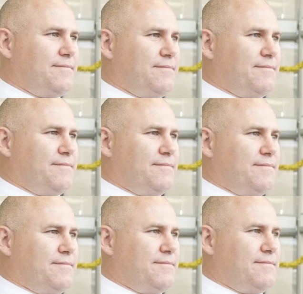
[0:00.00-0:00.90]

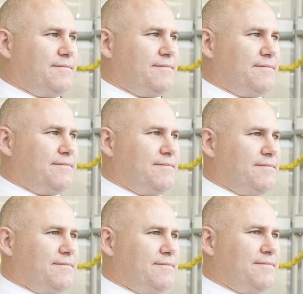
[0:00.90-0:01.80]

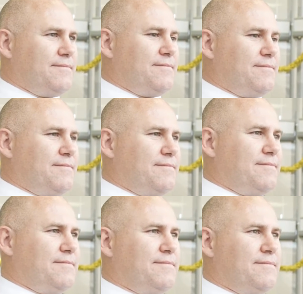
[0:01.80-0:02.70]

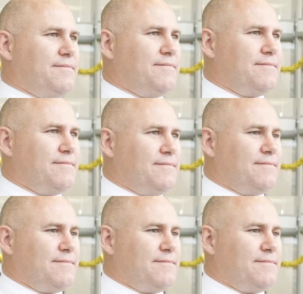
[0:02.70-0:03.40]
(not speaking)